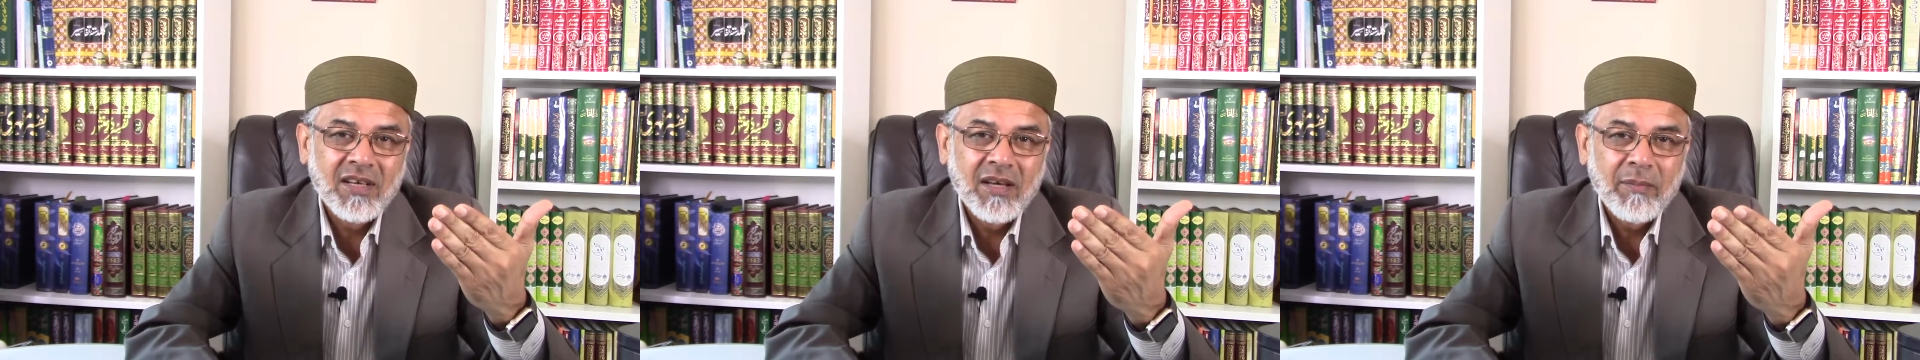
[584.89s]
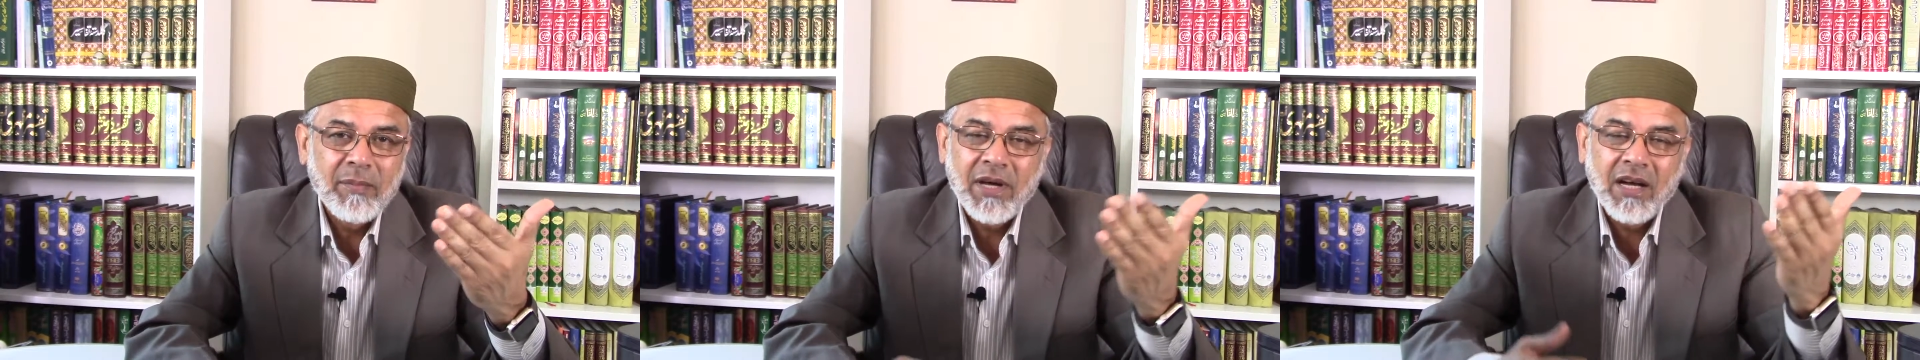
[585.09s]

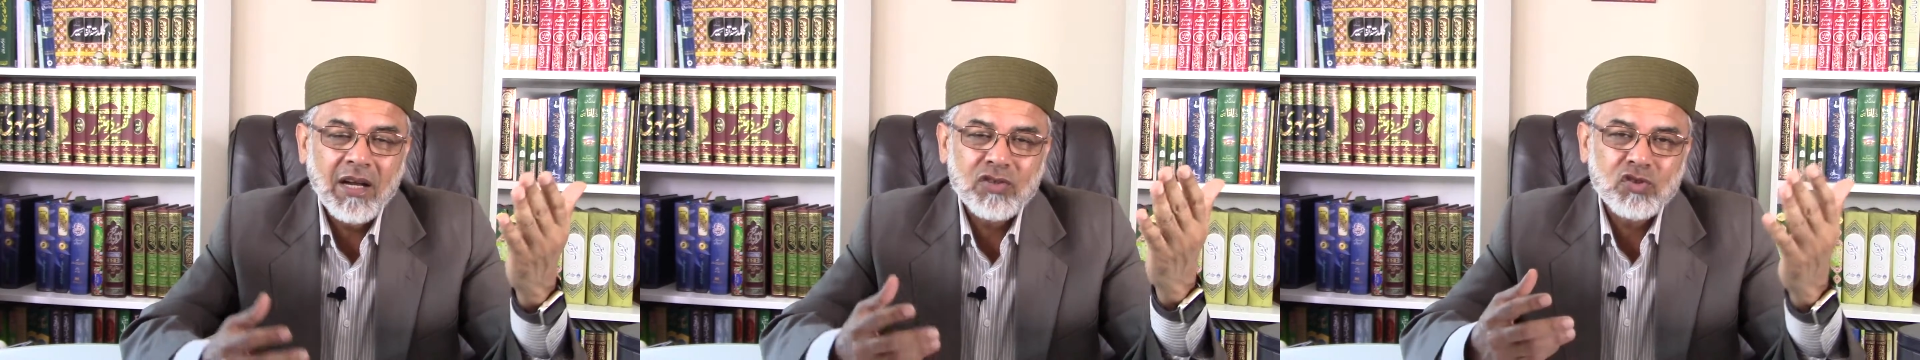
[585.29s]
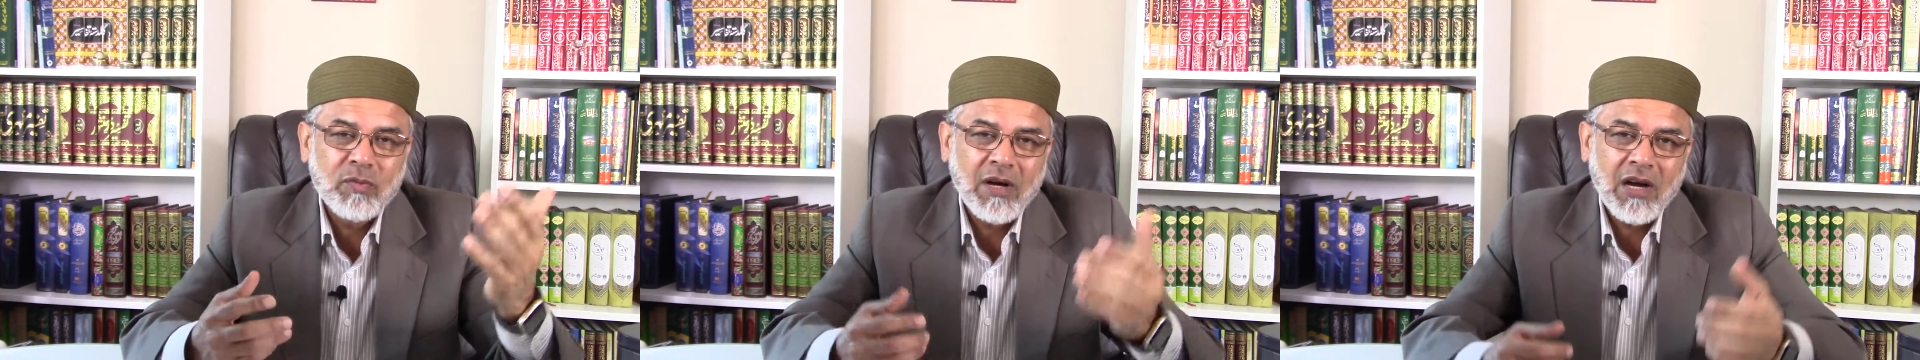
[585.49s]
May Allah
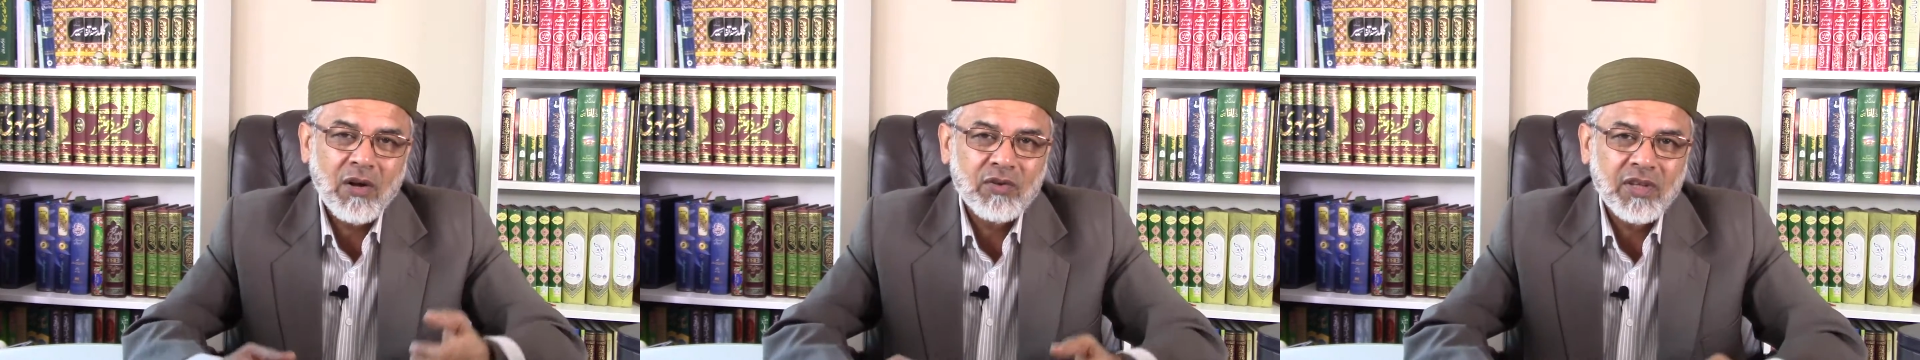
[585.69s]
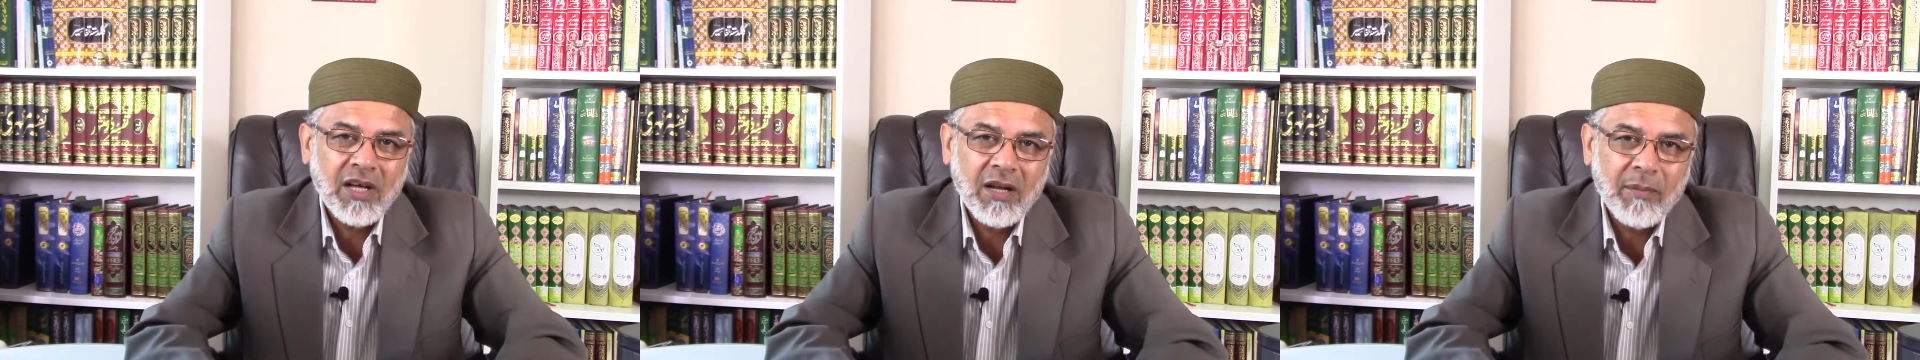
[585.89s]
subhanahu wa
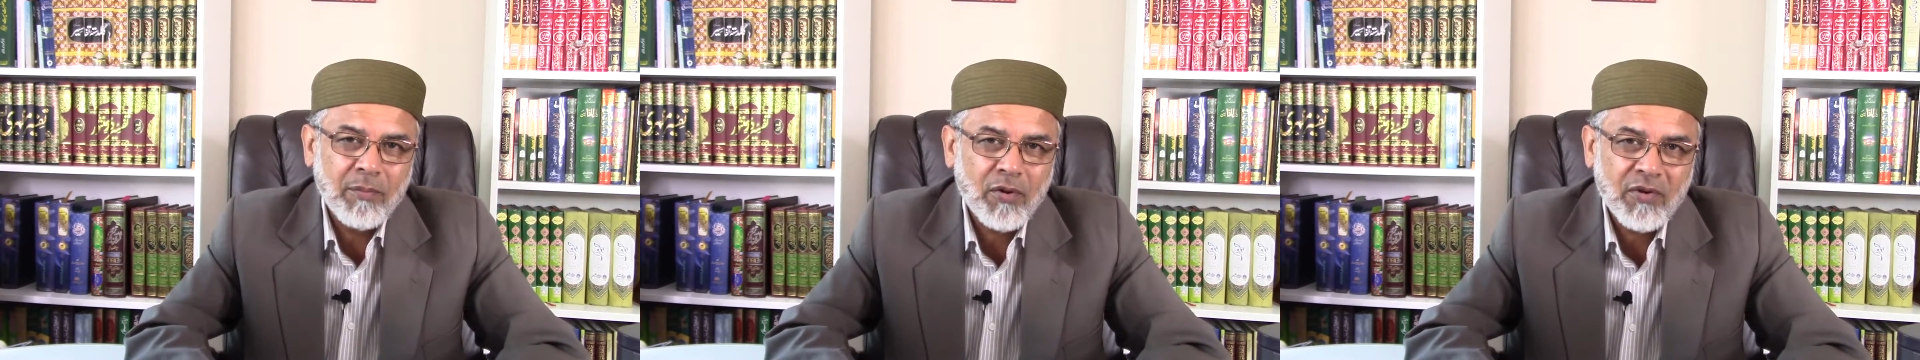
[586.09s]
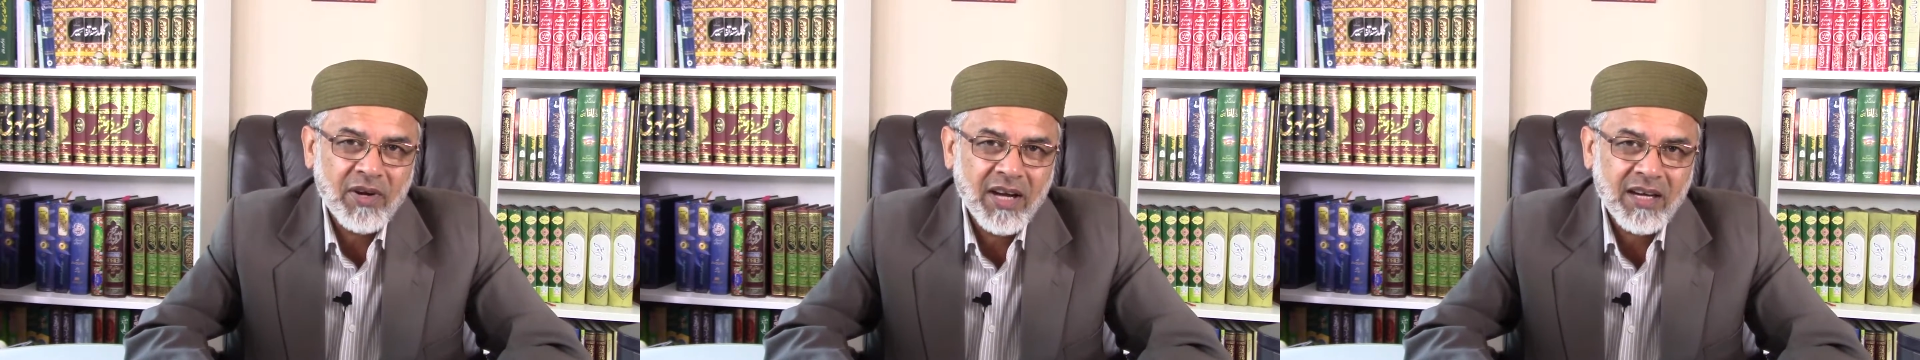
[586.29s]
ta'ala
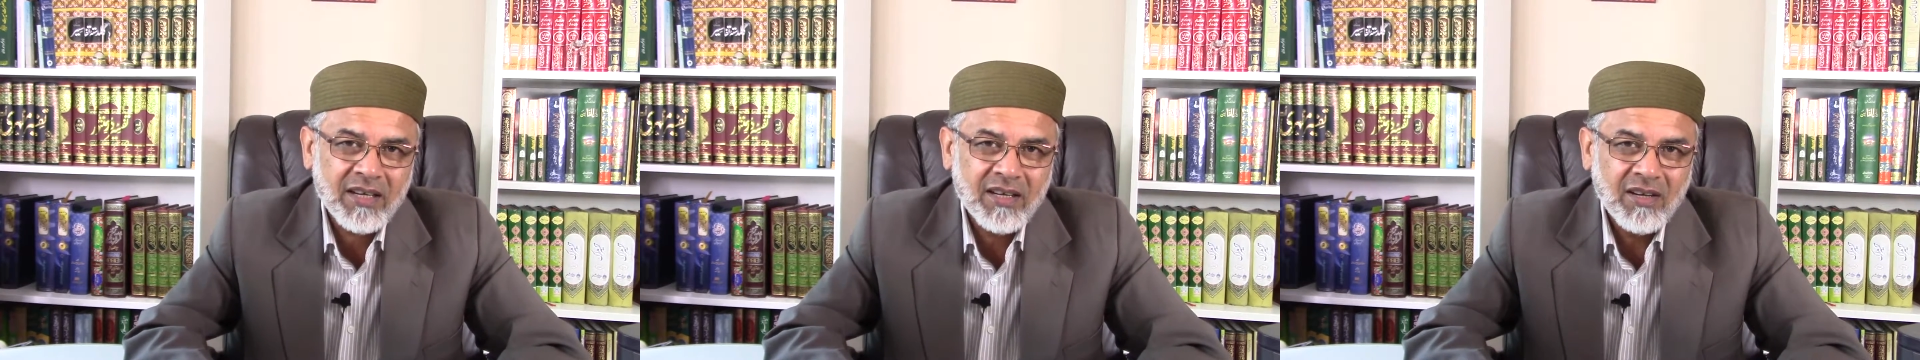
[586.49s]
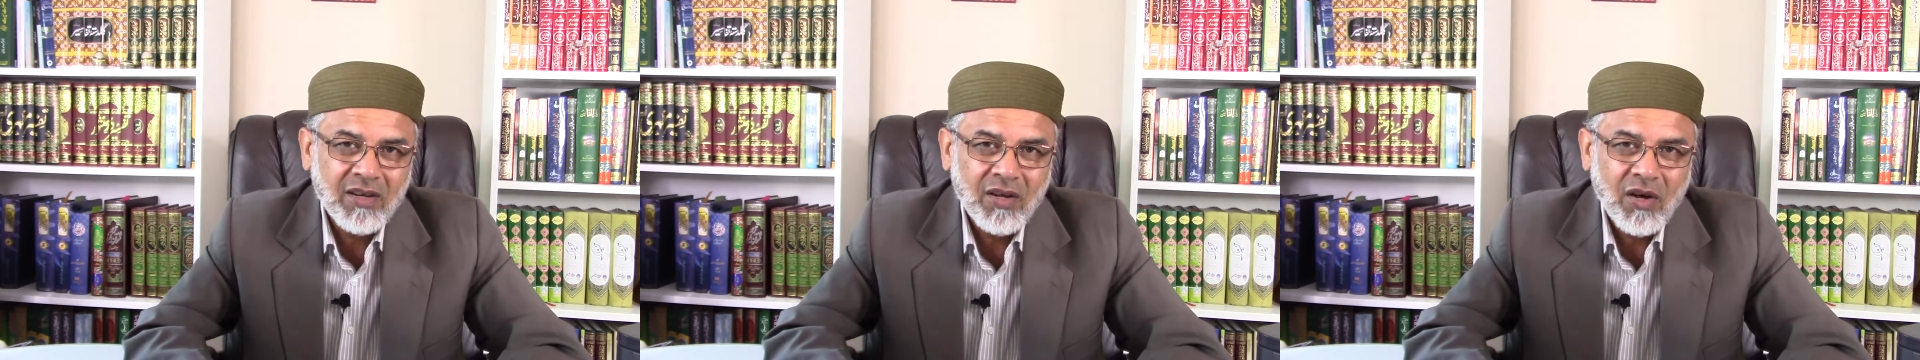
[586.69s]

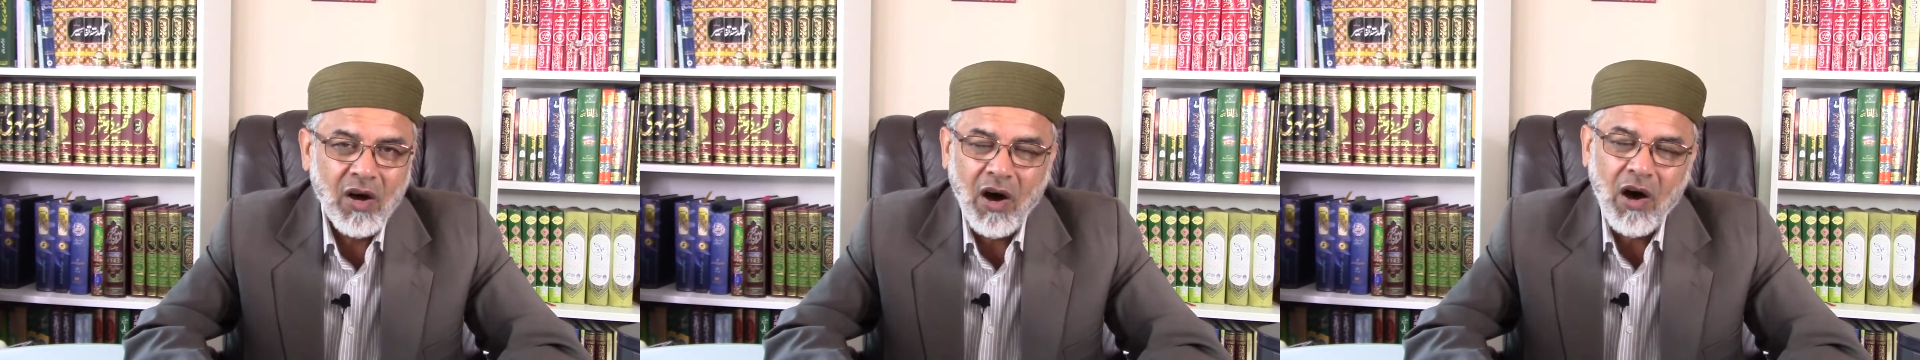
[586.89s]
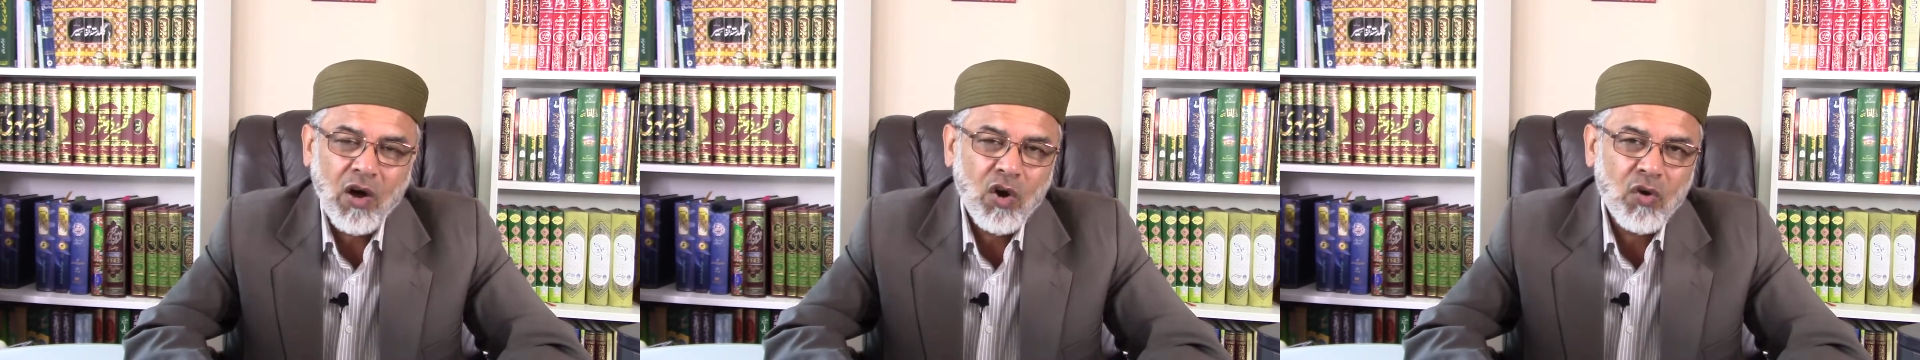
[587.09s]
protect
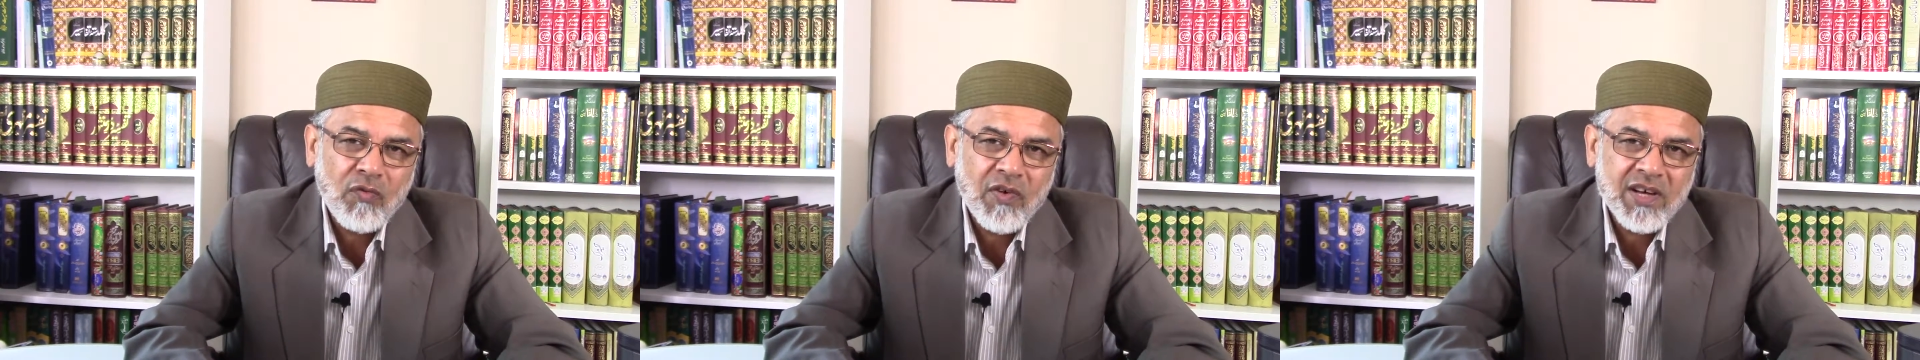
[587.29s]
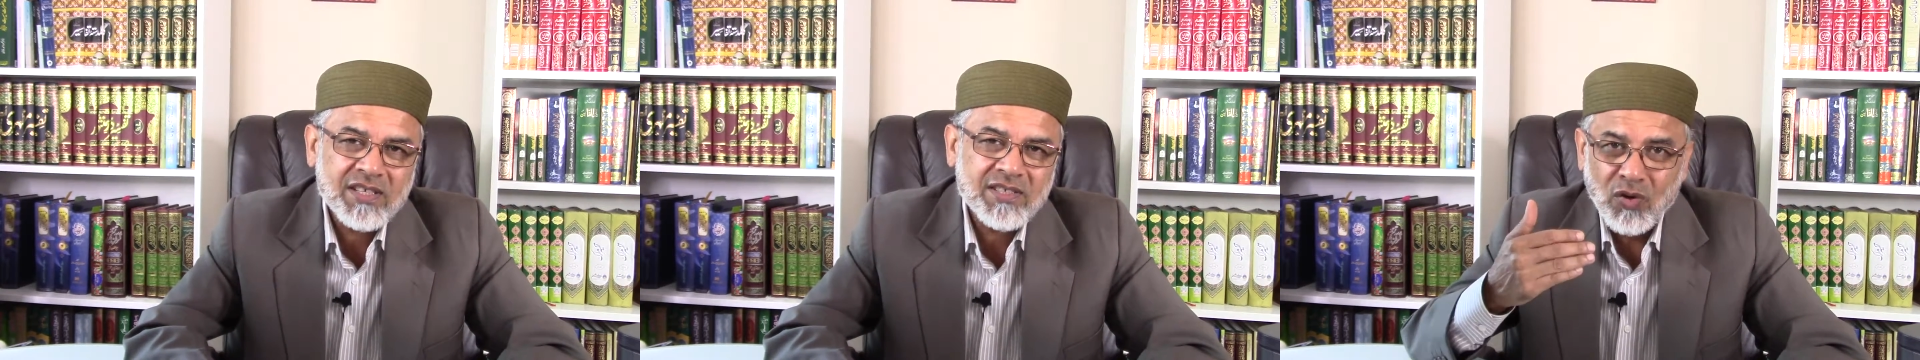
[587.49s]
all of
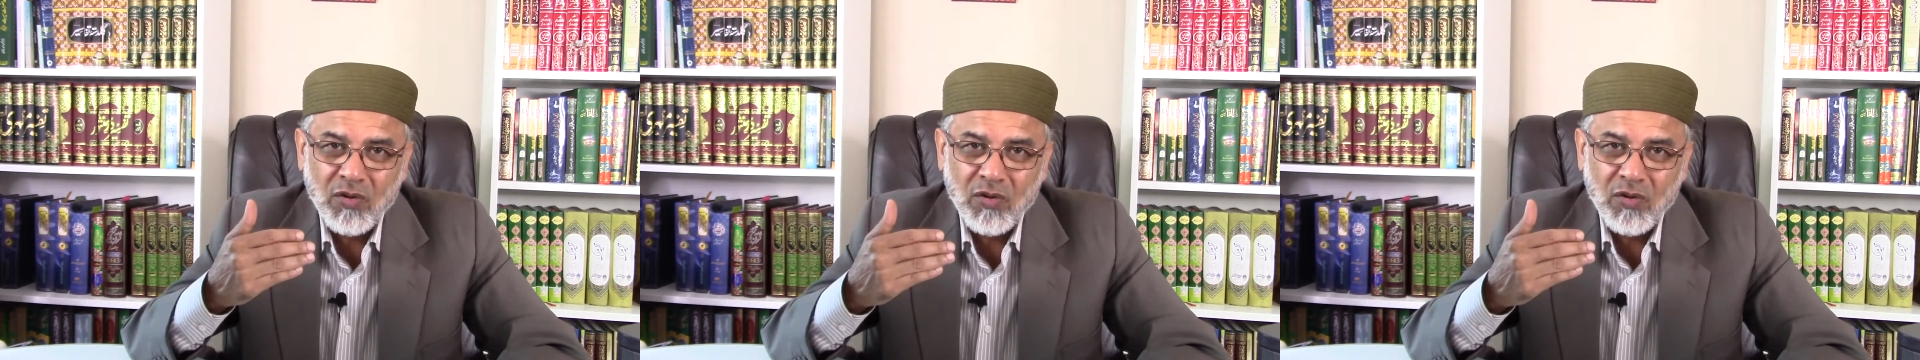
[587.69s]
us.